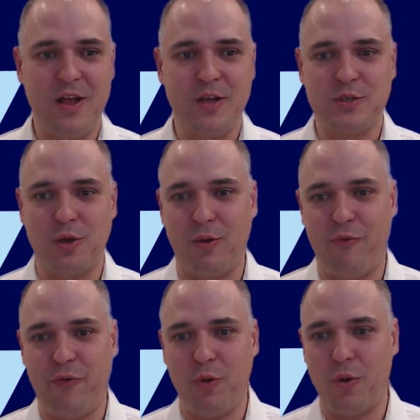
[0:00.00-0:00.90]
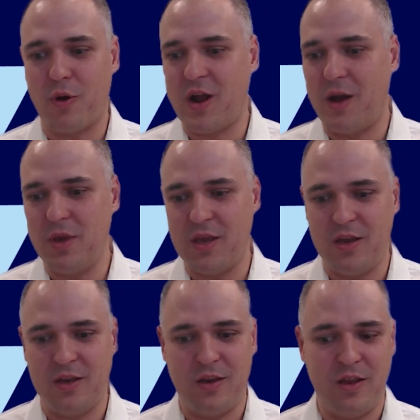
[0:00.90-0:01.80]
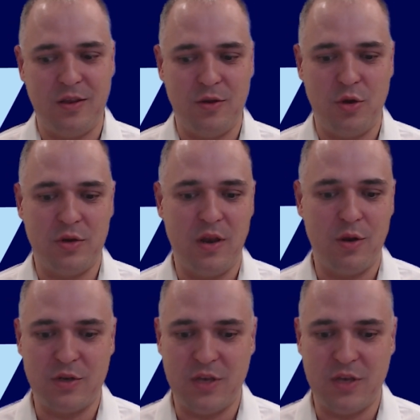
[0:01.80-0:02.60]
So if you're coming in and your